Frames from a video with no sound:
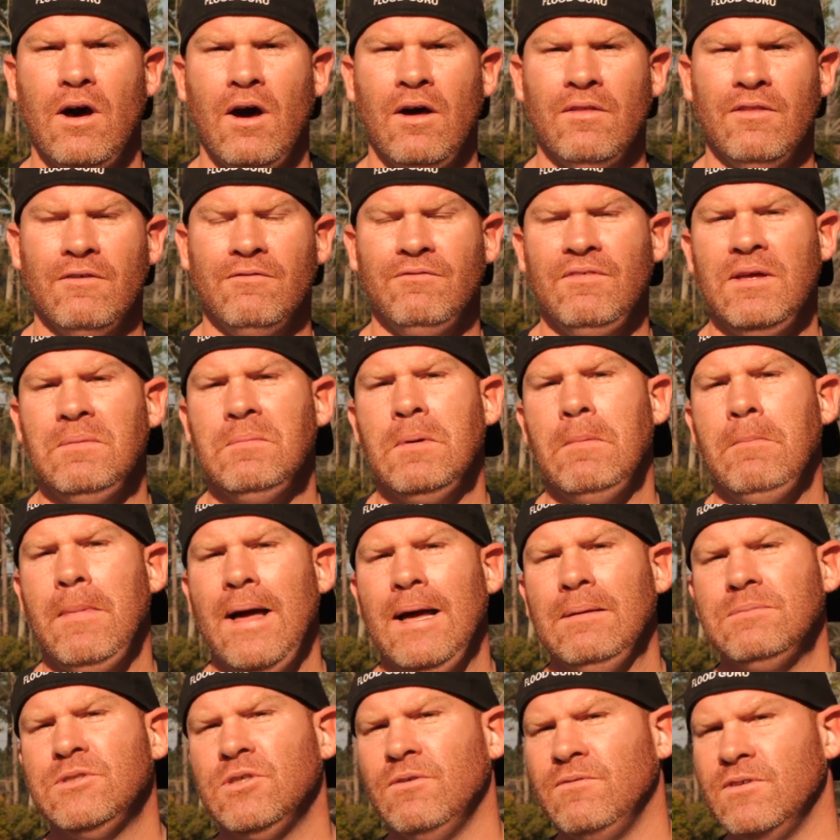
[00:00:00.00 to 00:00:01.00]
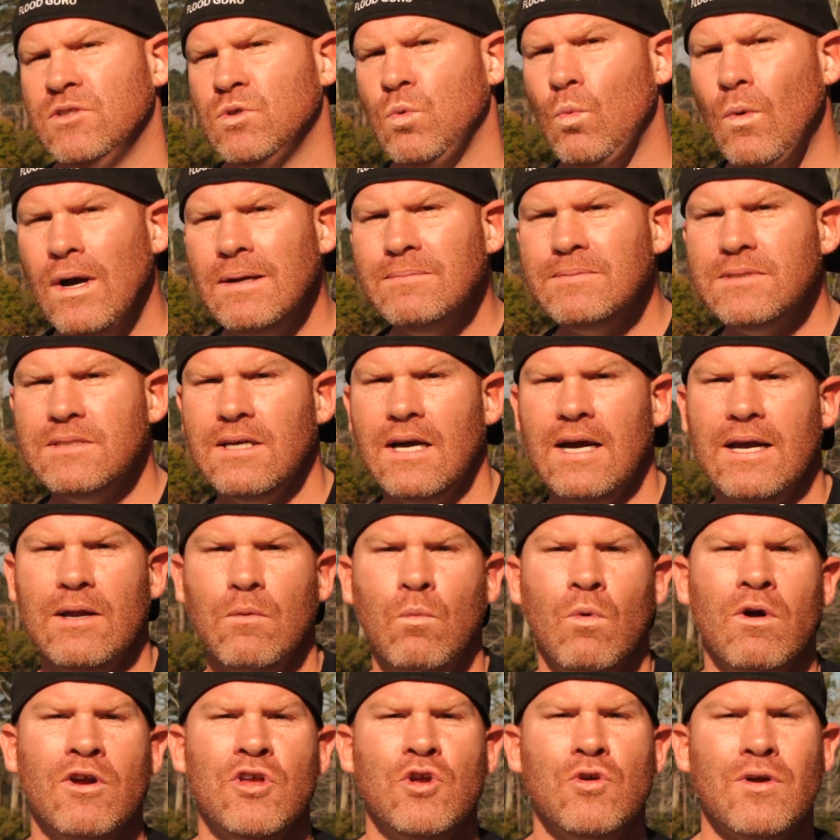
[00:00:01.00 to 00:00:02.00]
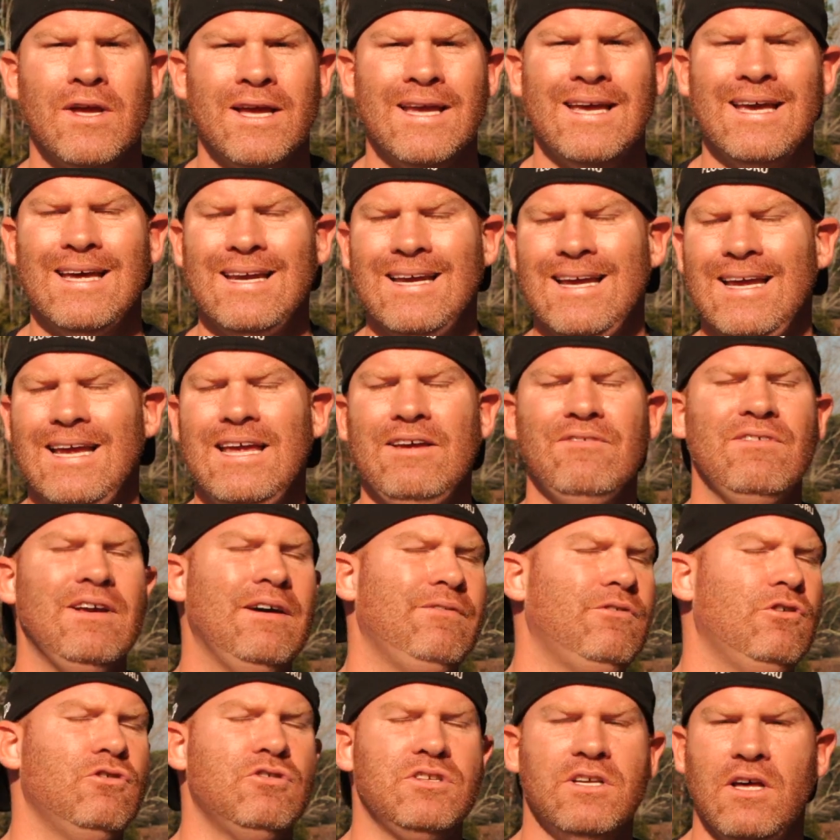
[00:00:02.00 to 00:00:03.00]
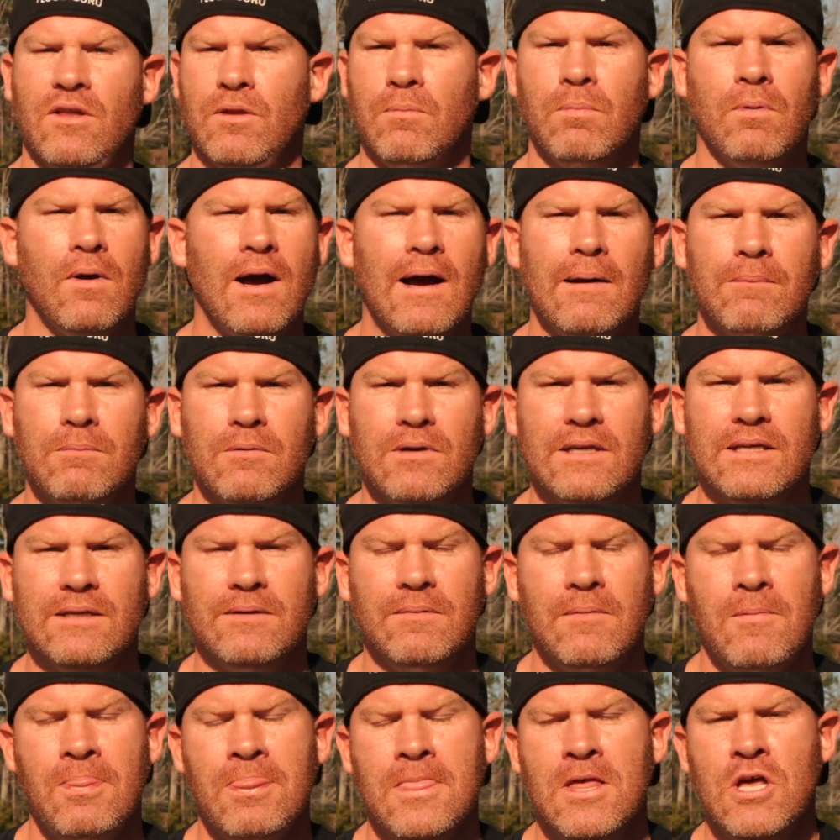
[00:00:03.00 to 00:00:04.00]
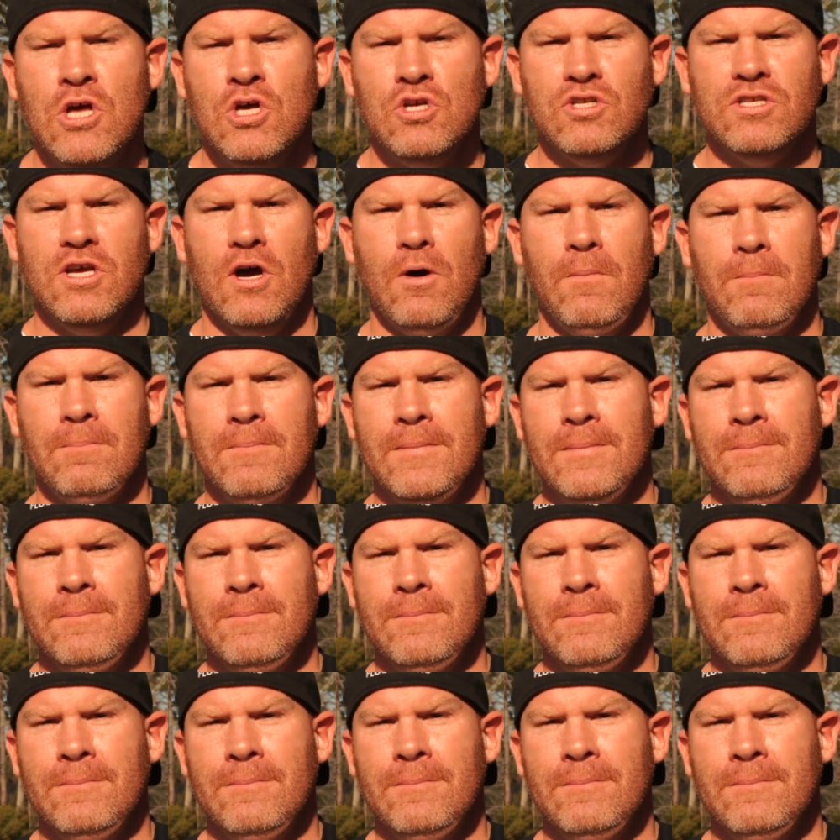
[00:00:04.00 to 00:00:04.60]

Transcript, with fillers: on the FEMA Map Service website where you can get it even after you sell the property. So